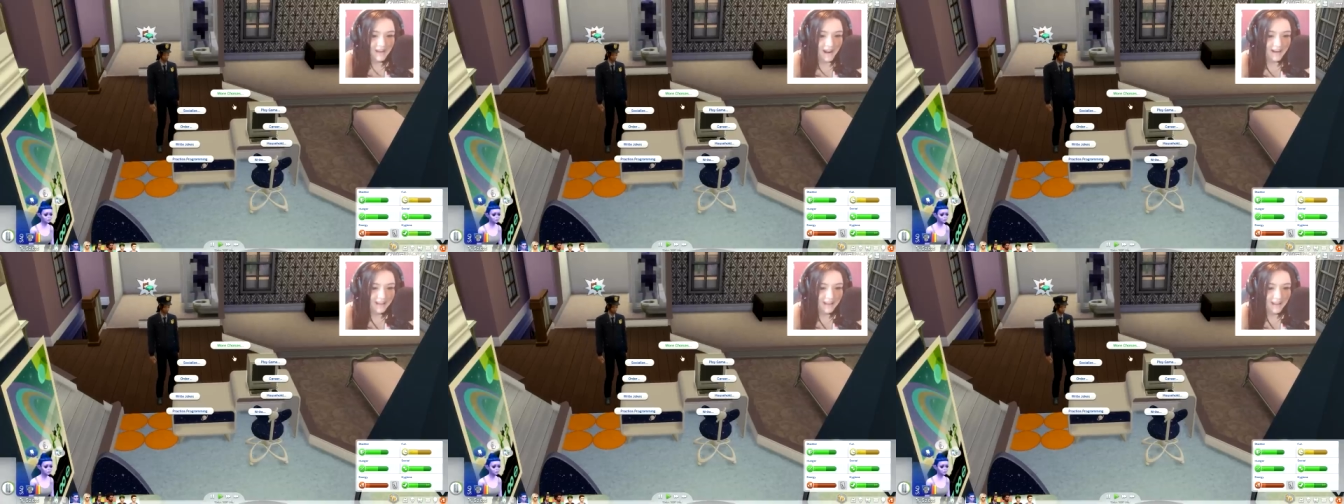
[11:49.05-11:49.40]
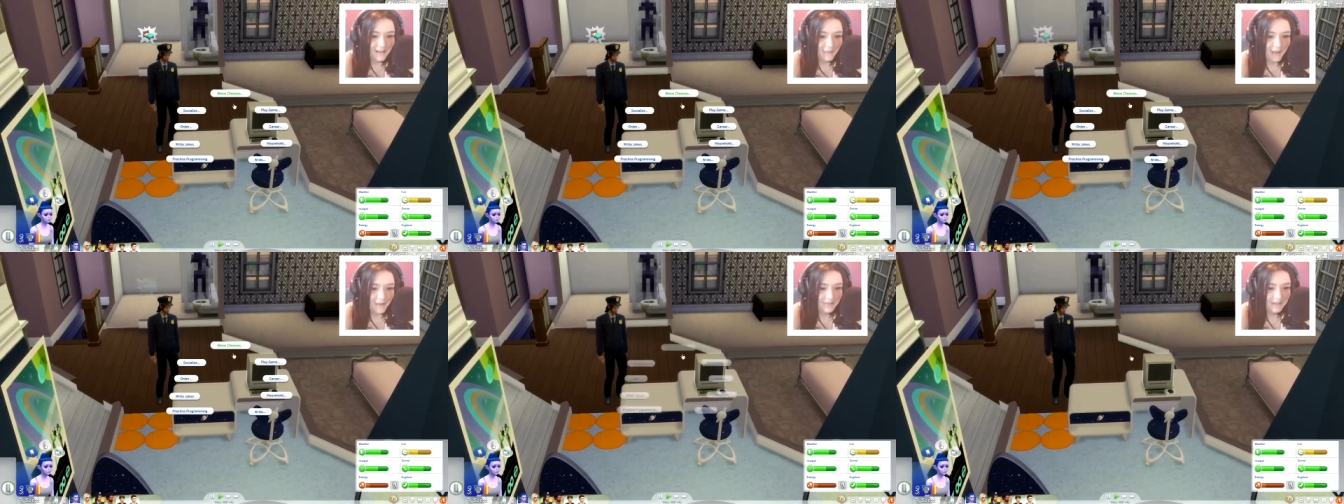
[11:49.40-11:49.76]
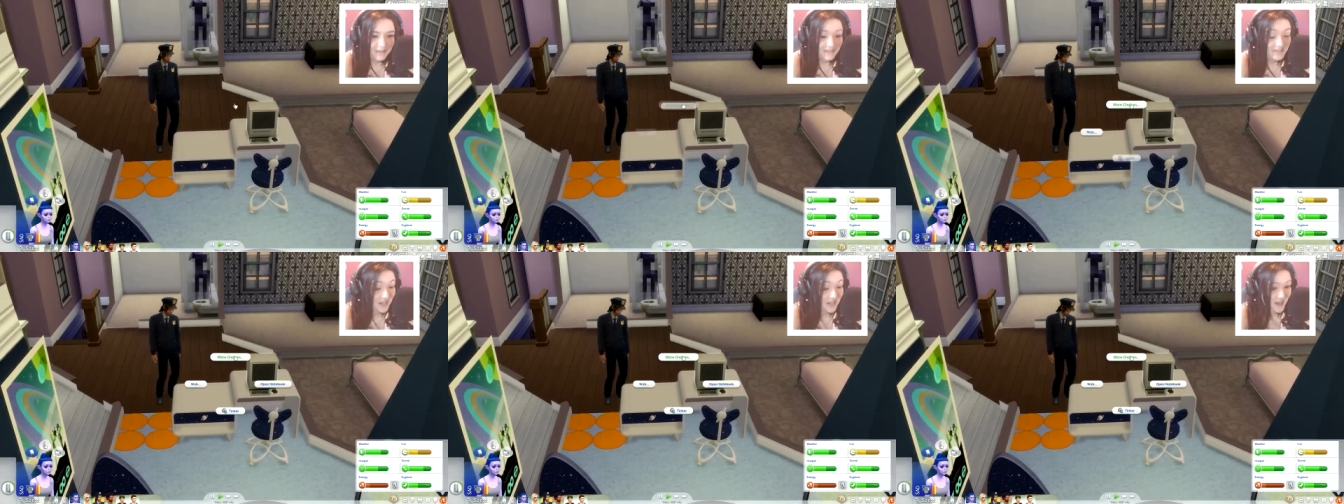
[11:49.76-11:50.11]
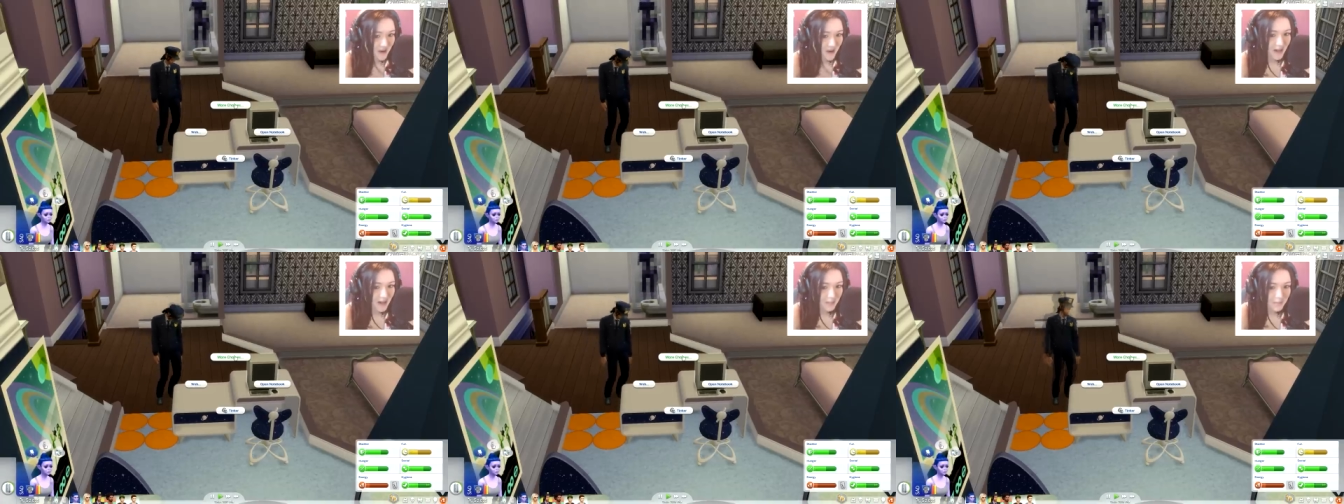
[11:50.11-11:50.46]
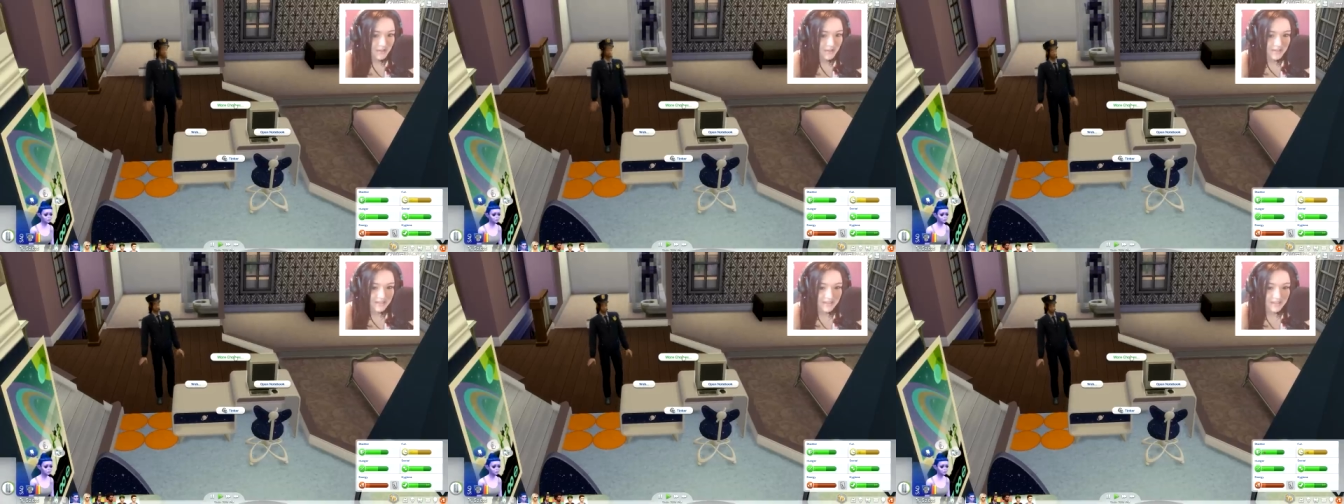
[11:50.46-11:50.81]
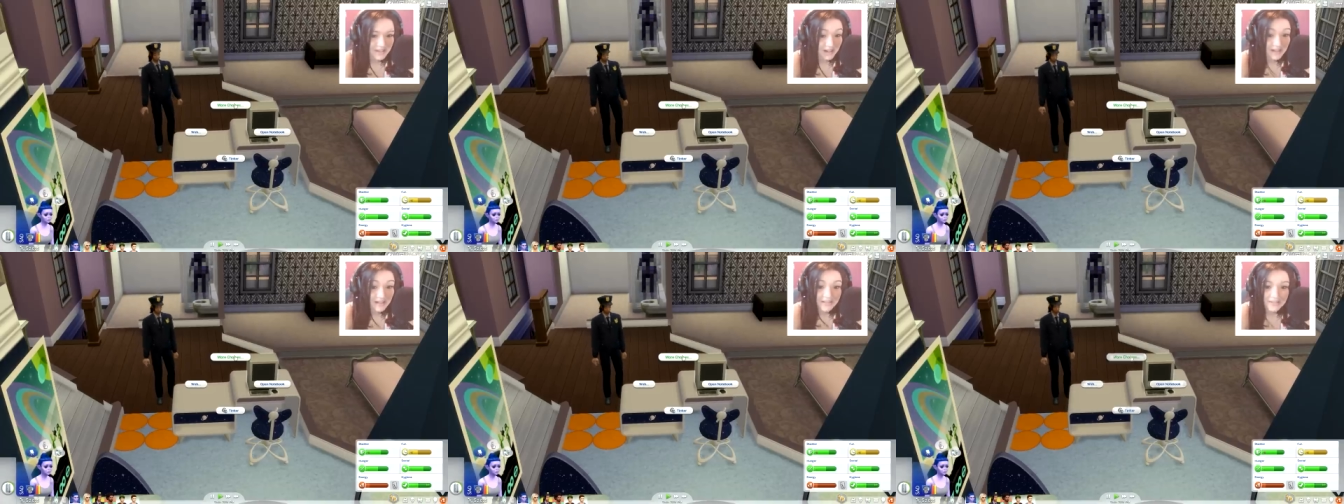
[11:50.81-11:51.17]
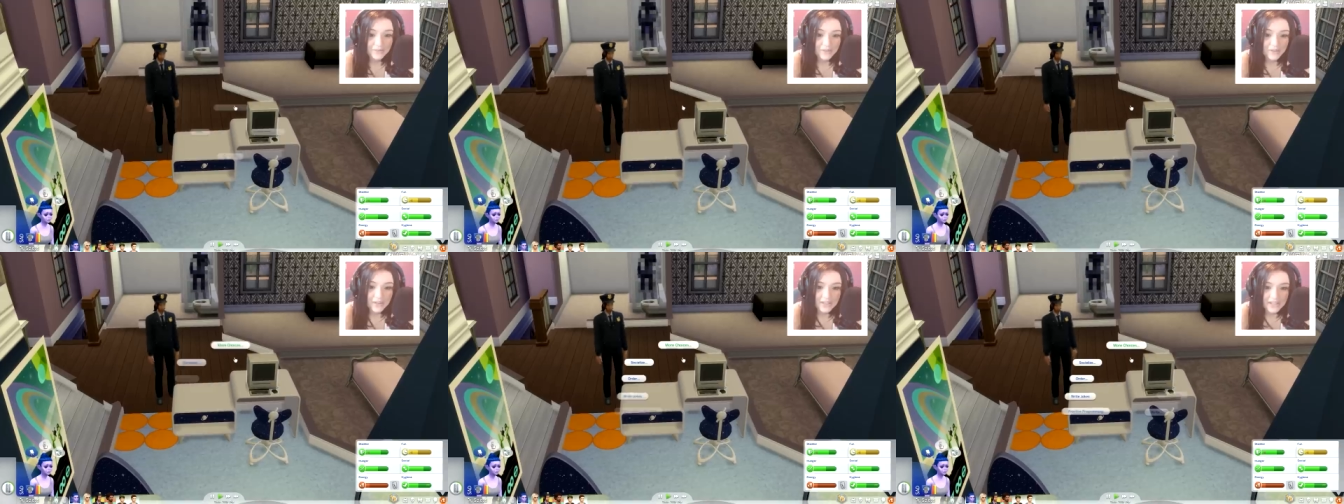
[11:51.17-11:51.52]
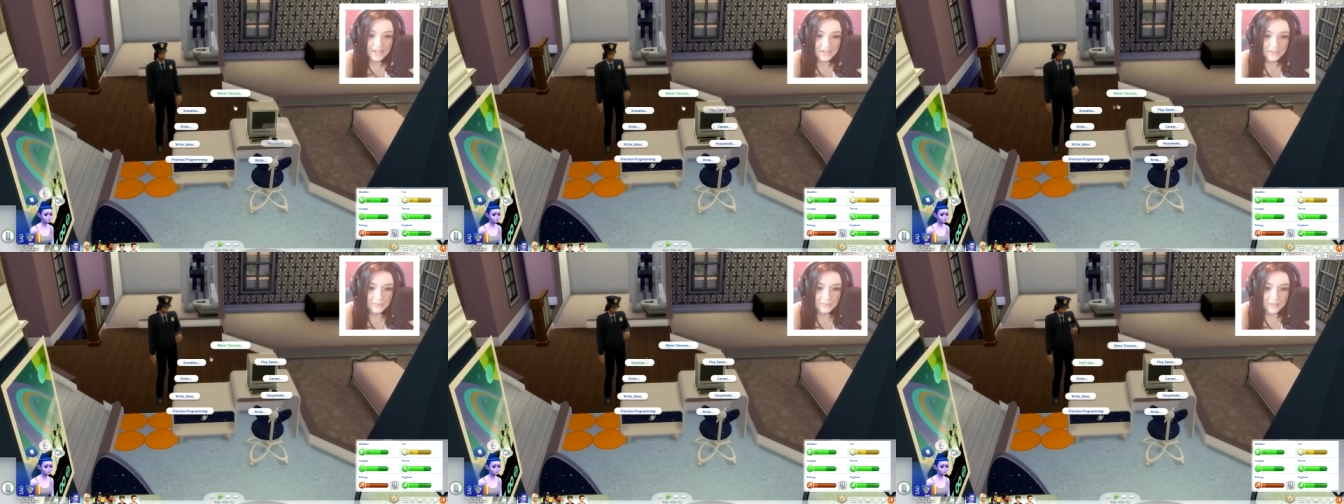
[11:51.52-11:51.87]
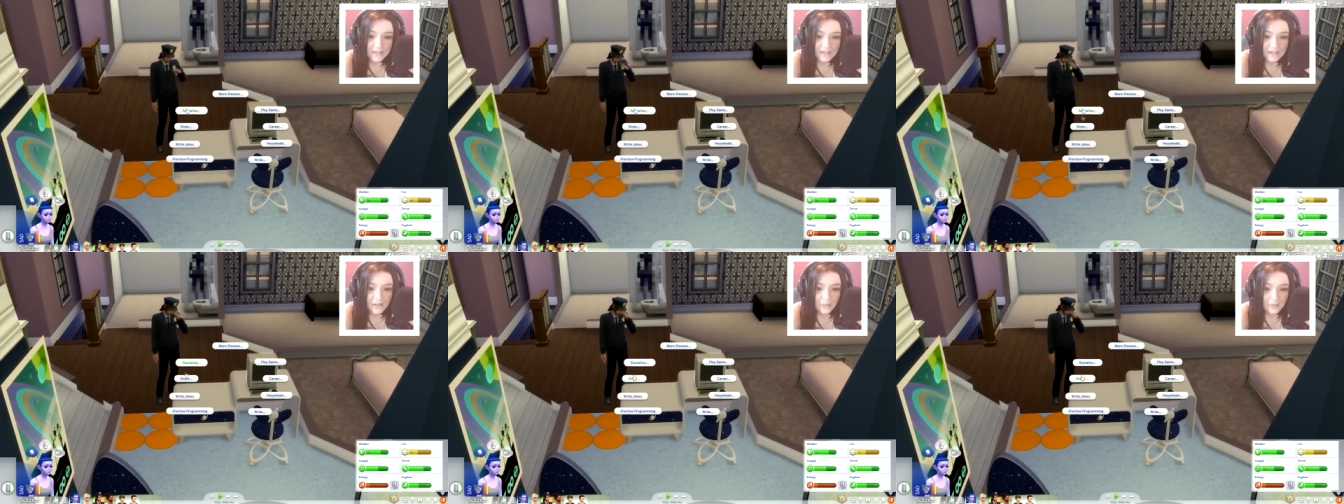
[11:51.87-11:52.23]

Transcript: gotta love having a psychotic person in your house. You really do.